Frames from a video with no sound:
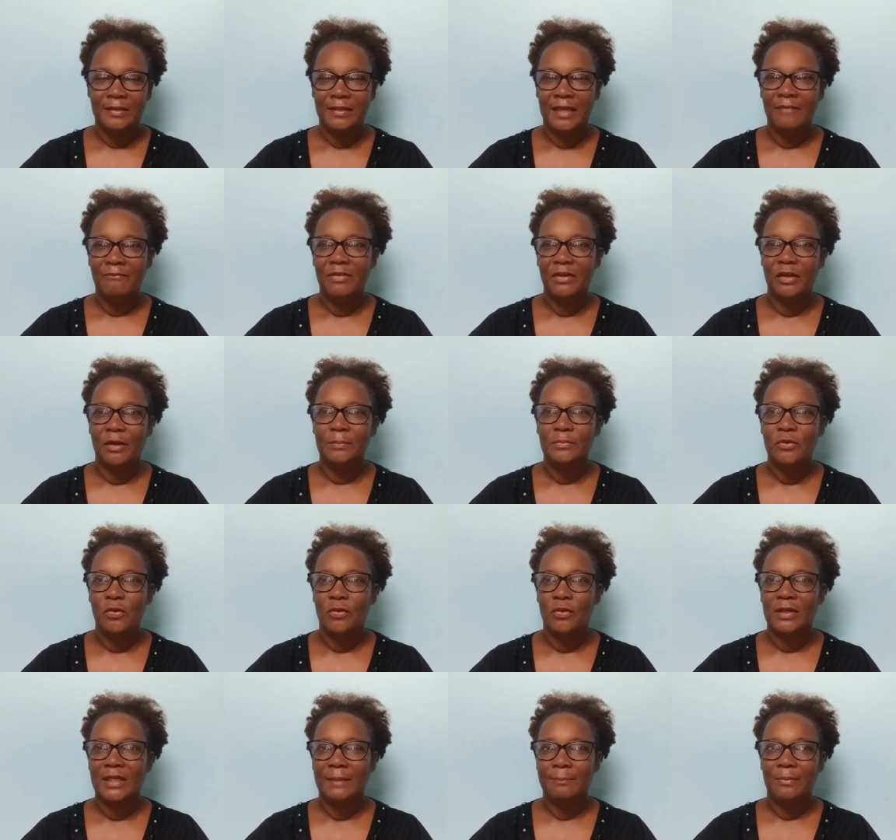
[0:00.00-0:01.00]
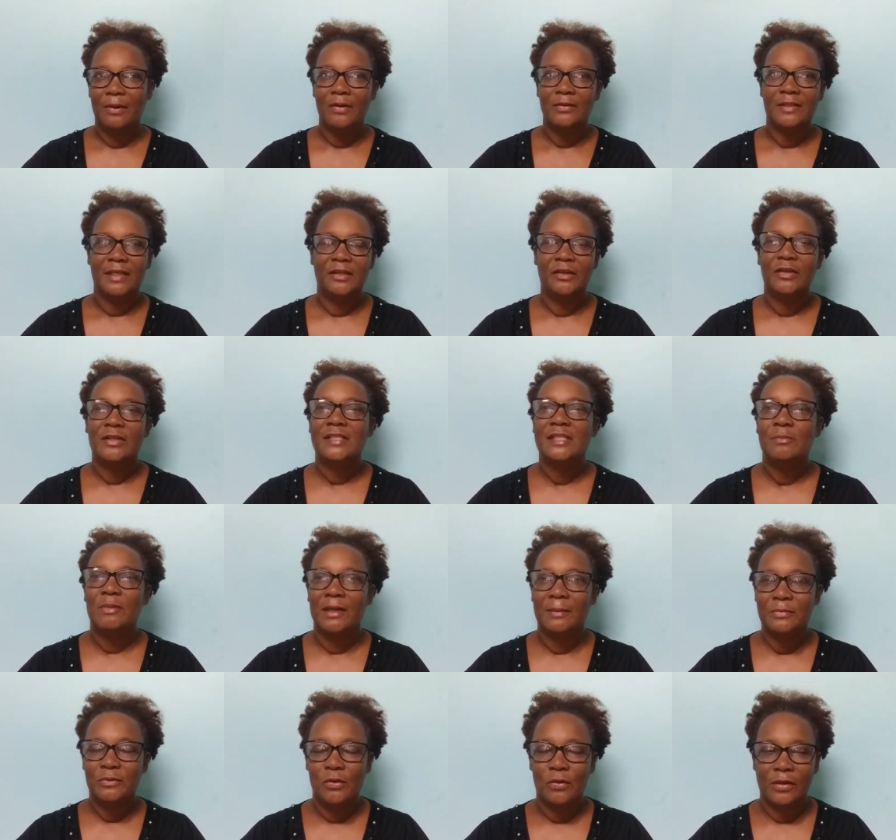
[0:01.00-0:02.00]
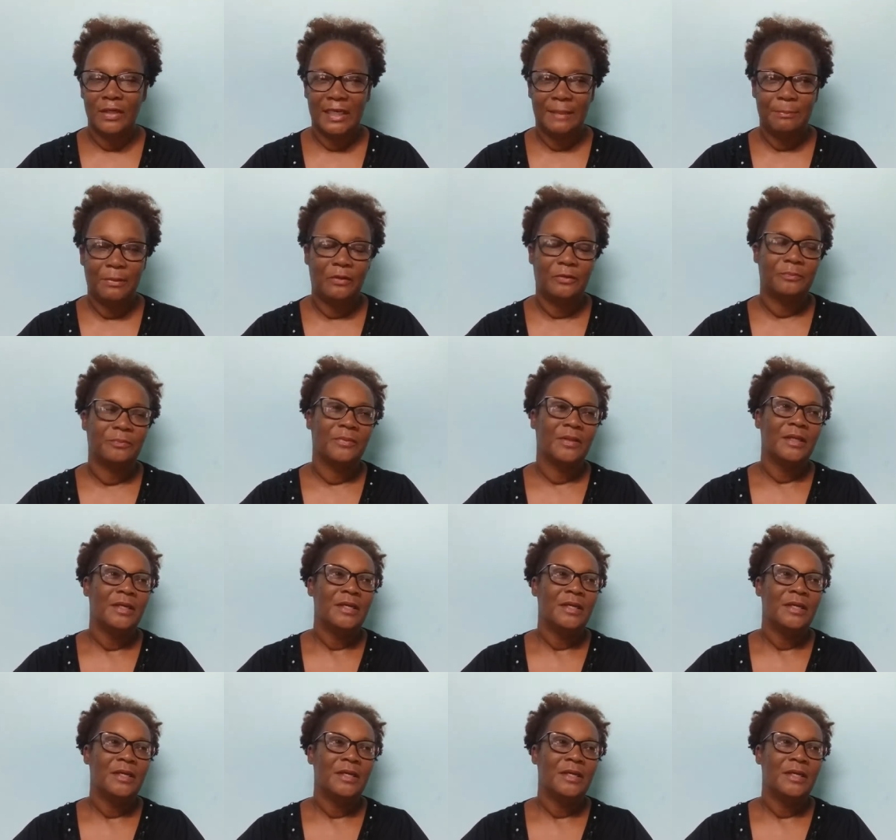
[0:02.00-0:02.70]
that video I'm talking about, and you can see what I'm talking about.